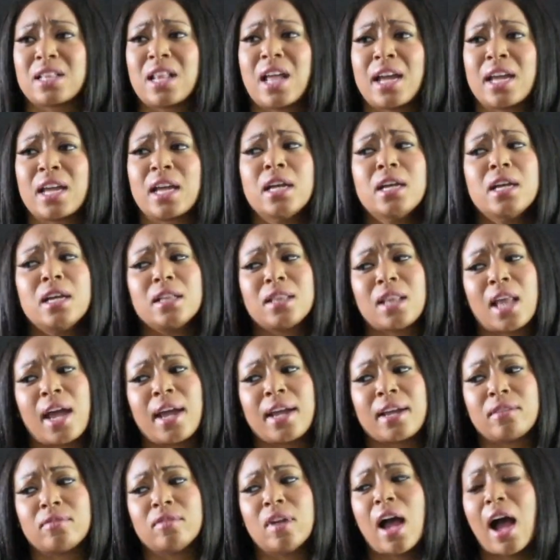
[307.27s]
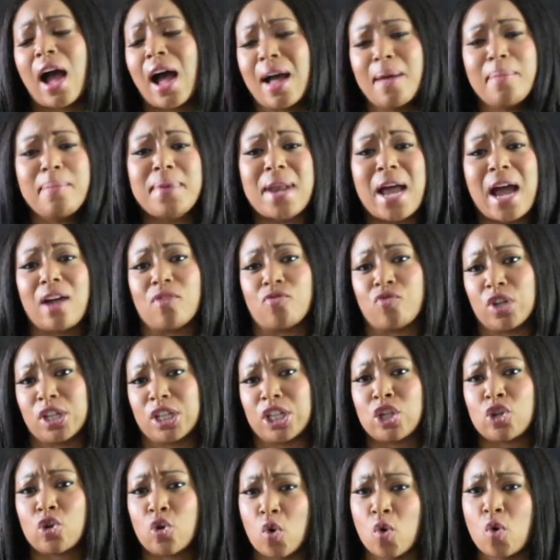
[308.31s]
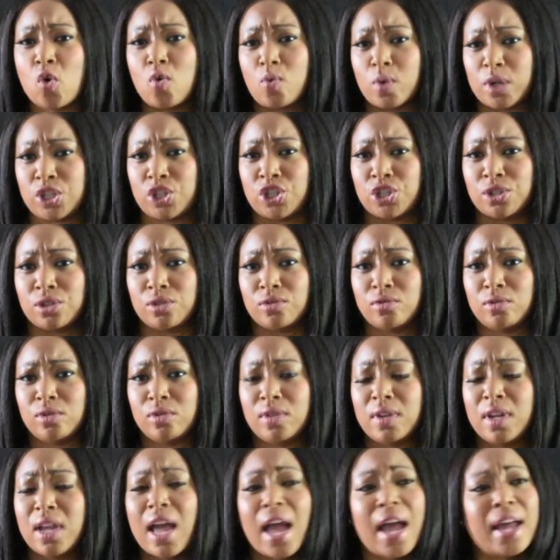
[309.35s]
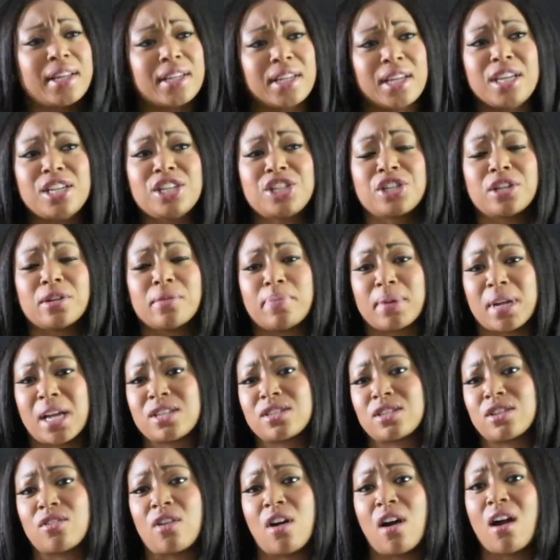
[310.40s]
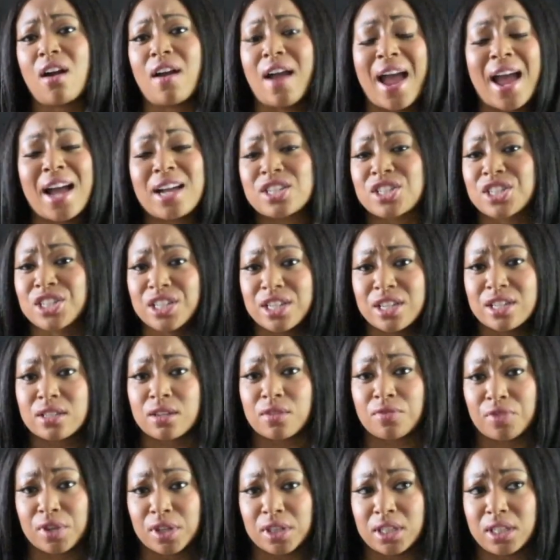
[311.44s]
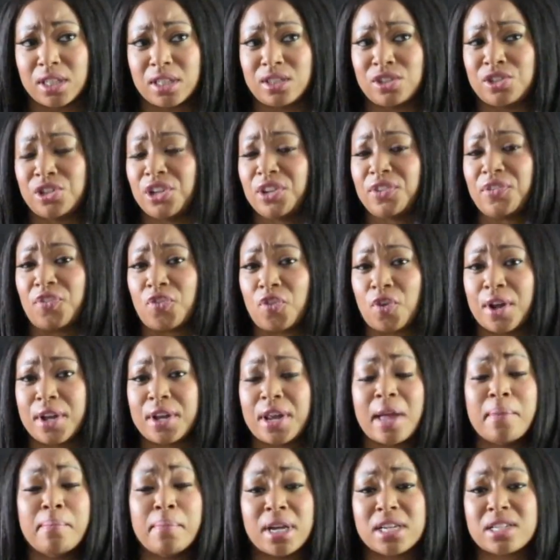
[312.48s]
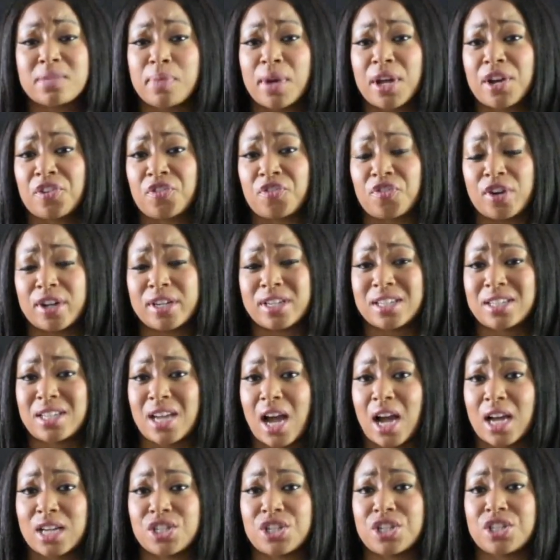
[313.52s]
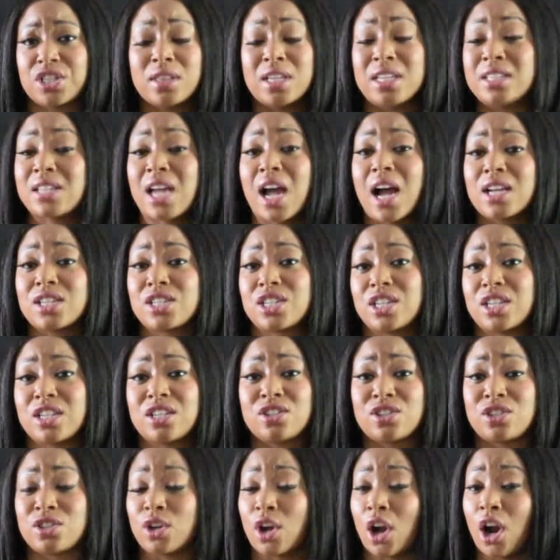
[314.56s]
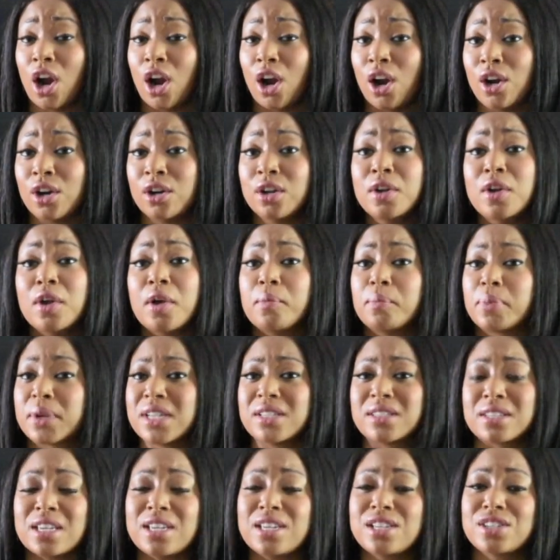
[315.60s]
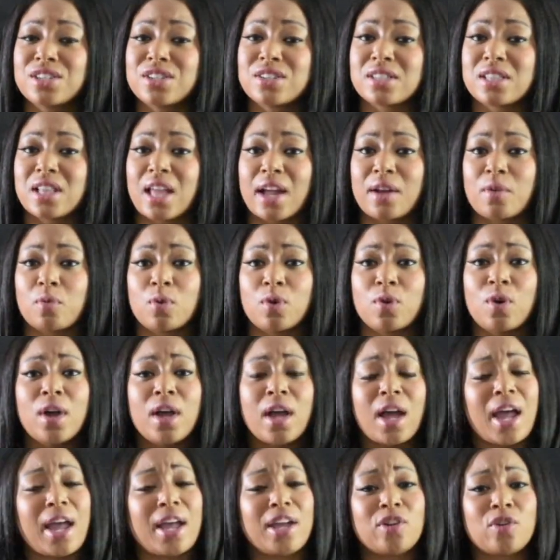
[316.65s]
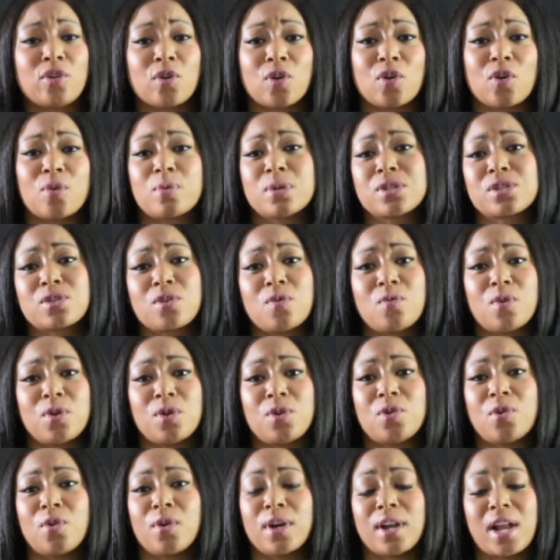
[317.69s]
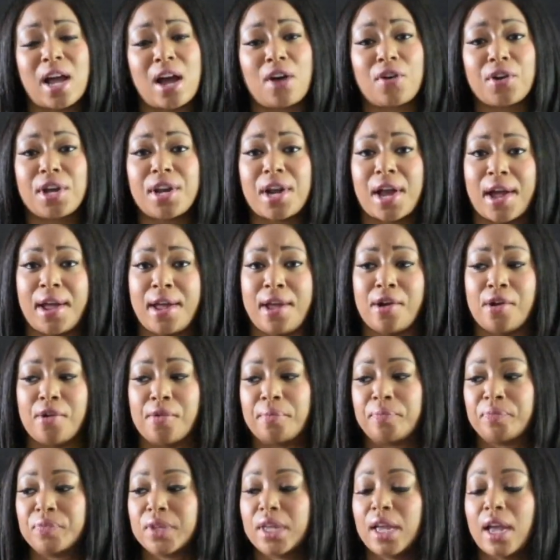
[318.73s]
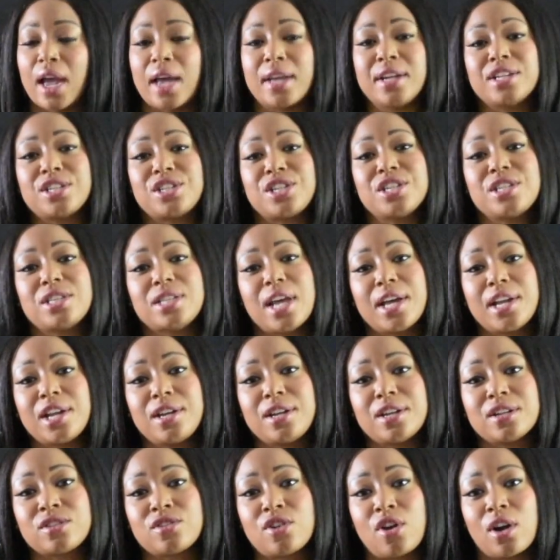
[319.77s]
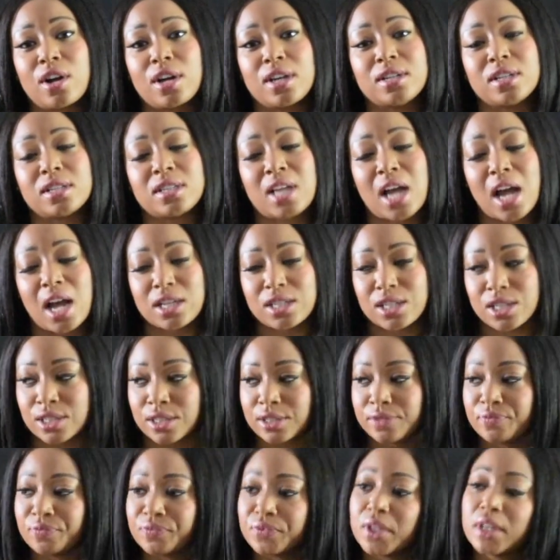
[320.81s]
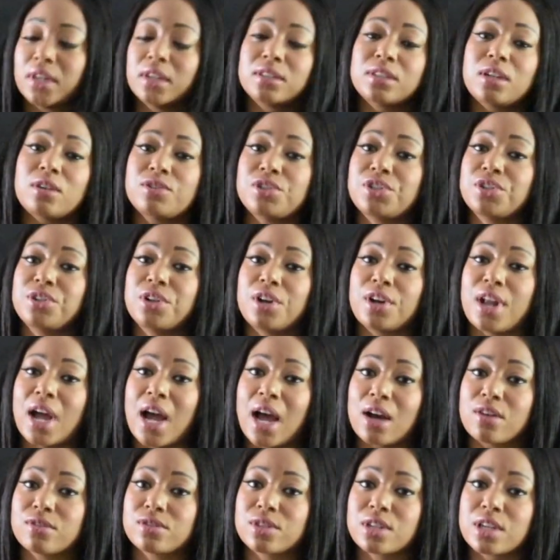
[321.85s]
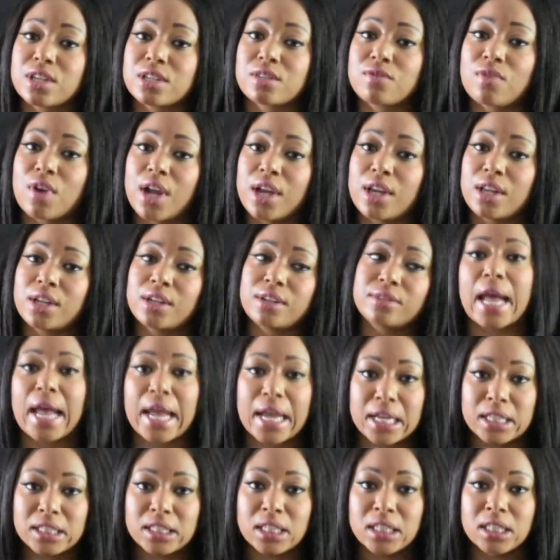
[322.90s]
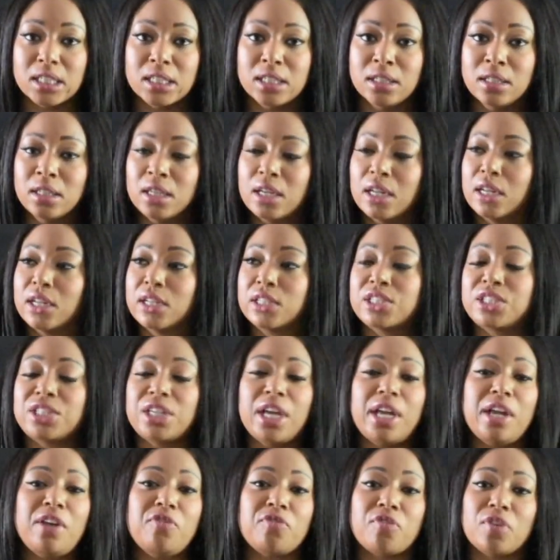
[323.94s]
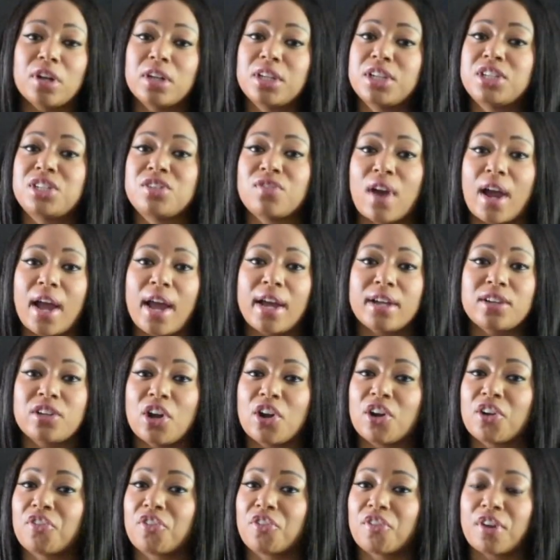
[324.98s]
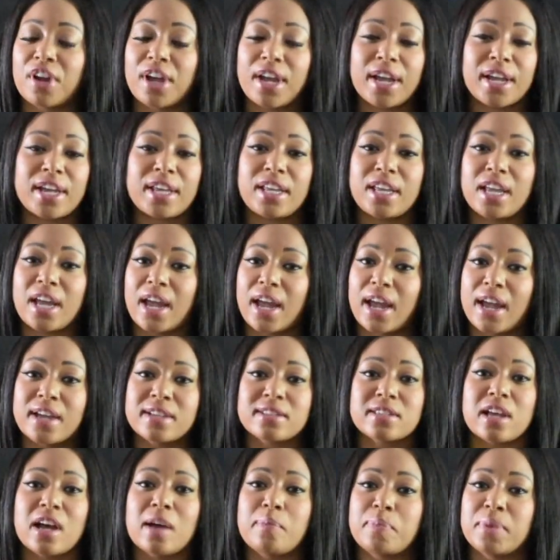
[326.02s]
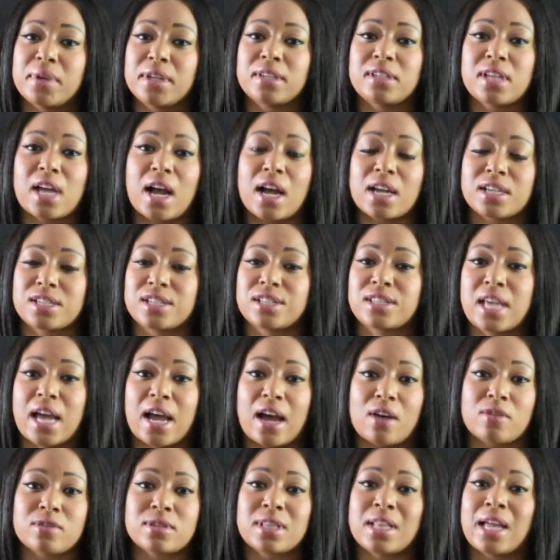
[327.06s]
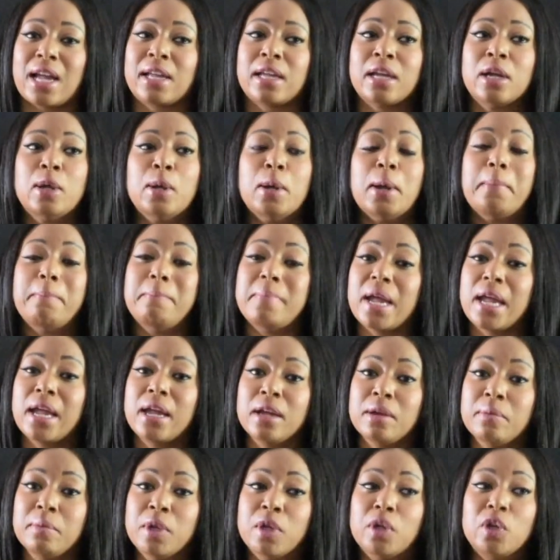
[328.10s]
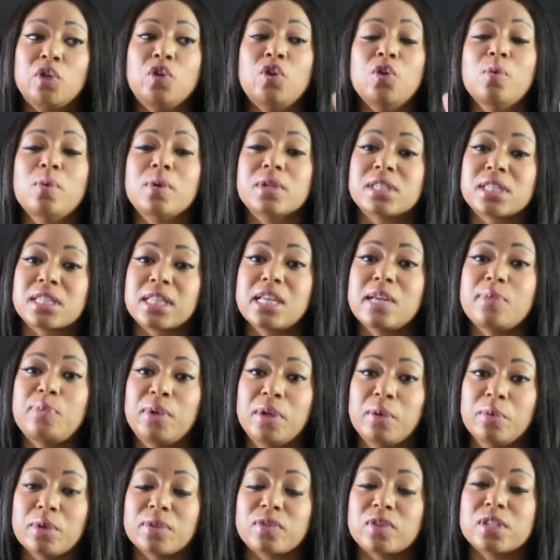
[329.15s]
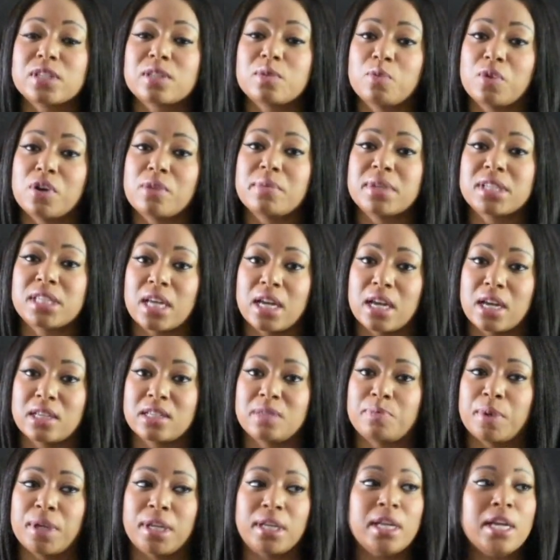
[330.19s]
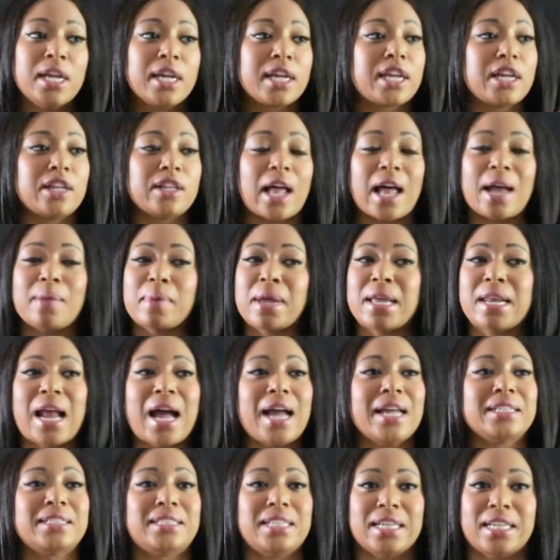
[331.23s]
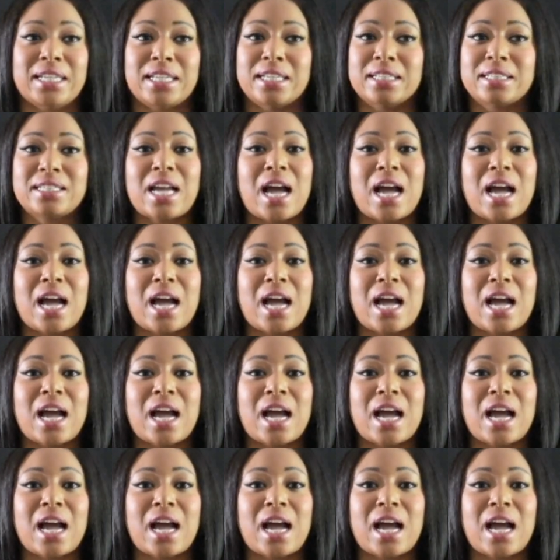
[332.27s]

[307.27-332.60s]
Like, like I'm not really cool with you. And Keisha, bless her heart, actually is a really good friend, a much better friend to Tasha than Tasha is to her. Because Keisha's like, well, hey girl, what's going on? How can I help? And then she's standing there talking to Tasha. Don't you know the house gets raided? Angela, she really dragged her raggedy ass up in Tasha's house. Like, ma'am, you were sleeping with this woman's husband. I, and I get it.